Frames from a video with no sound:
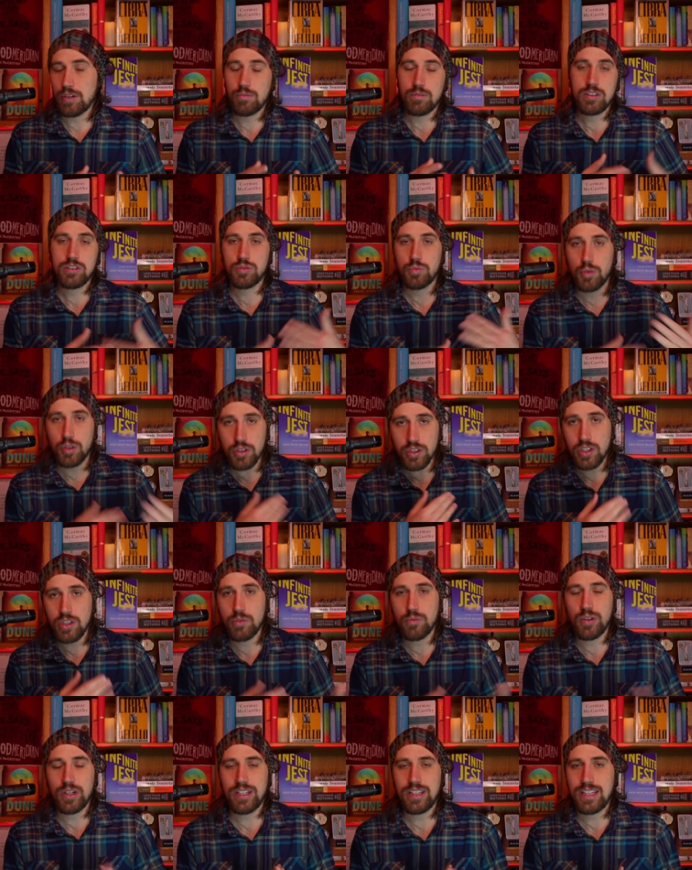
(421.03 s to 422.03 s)
and was
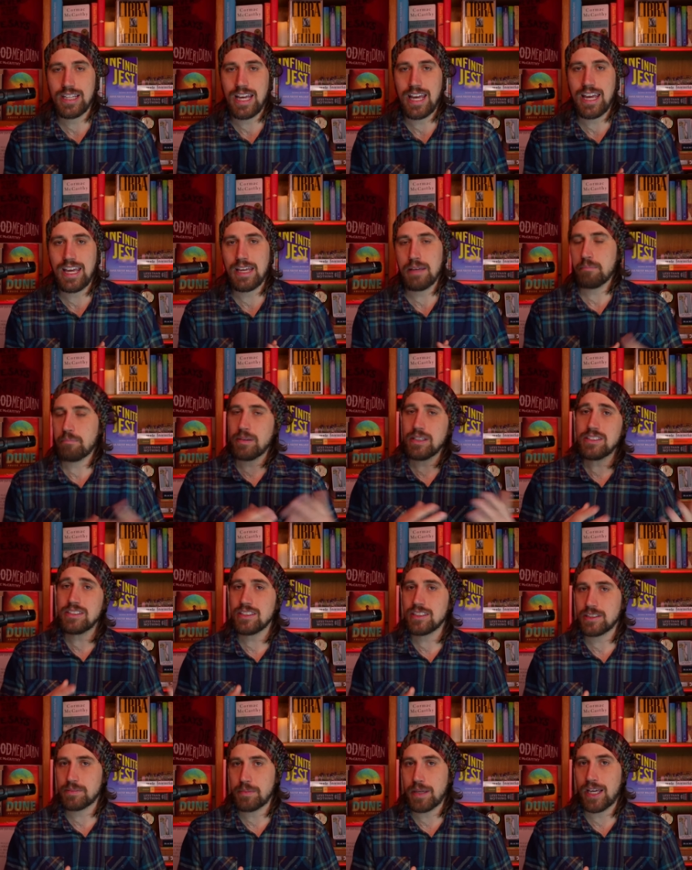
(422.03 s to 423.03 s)
working with a
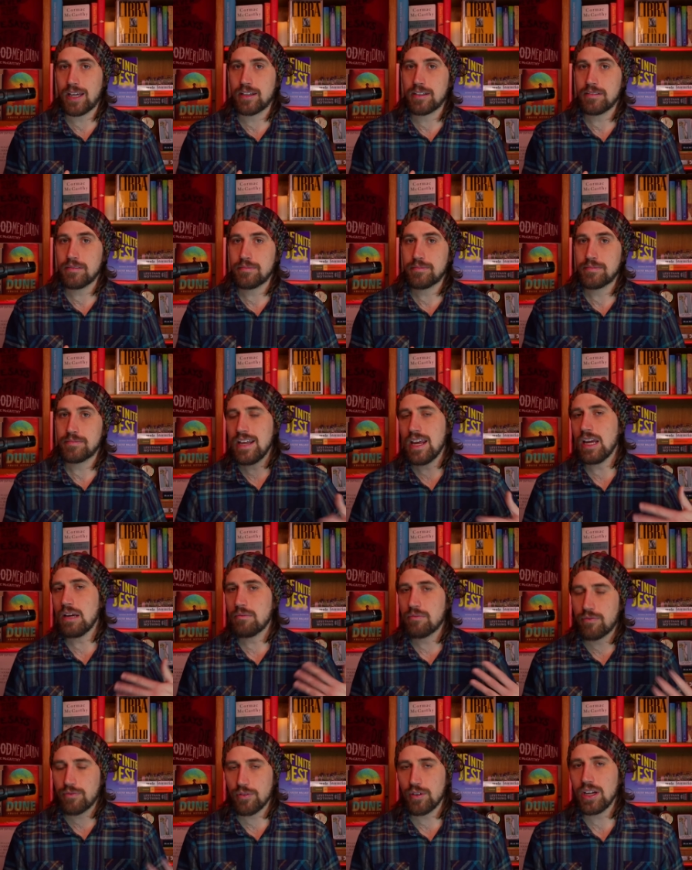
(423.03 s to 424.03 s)
businessman
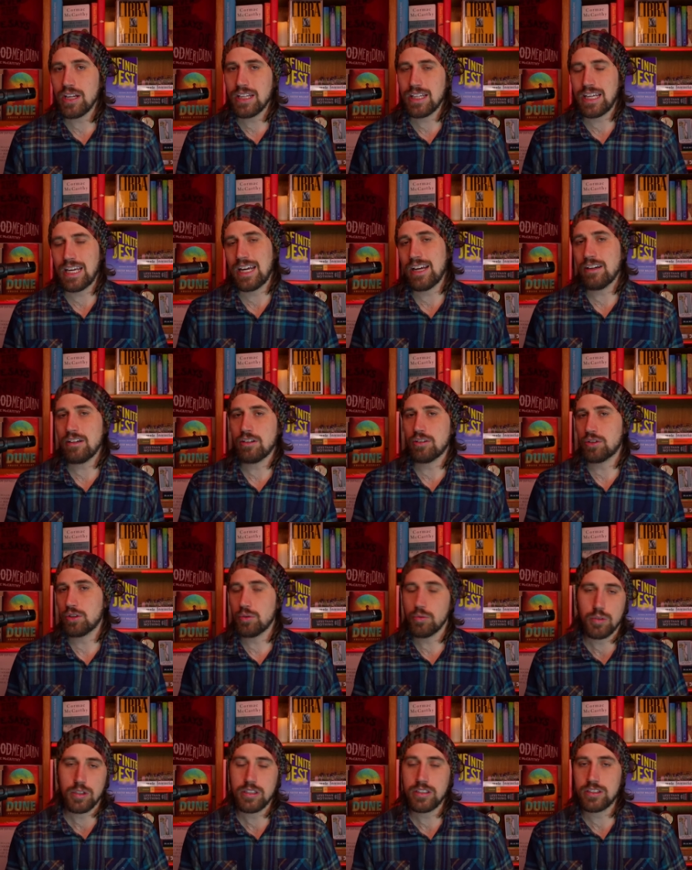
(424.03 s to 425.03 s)
named Frank Kerr,
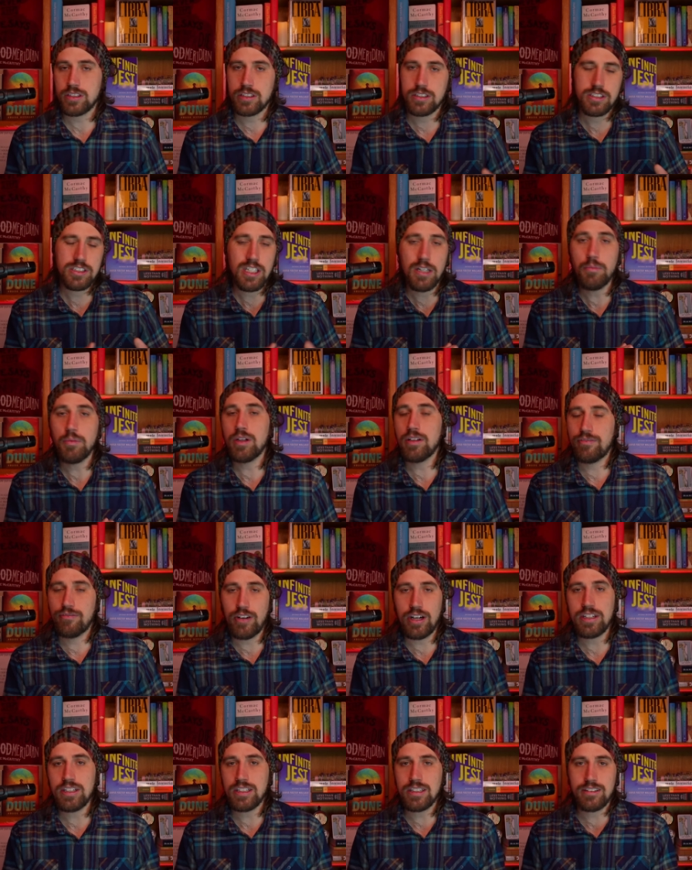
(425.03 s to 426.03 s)
who was somewhat
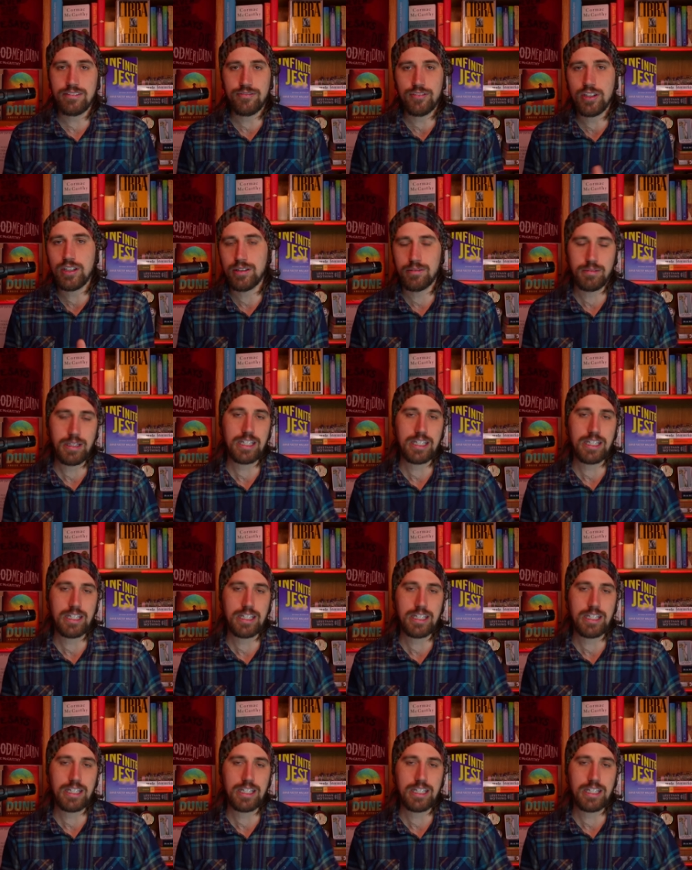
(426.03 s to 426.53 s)
funding the film,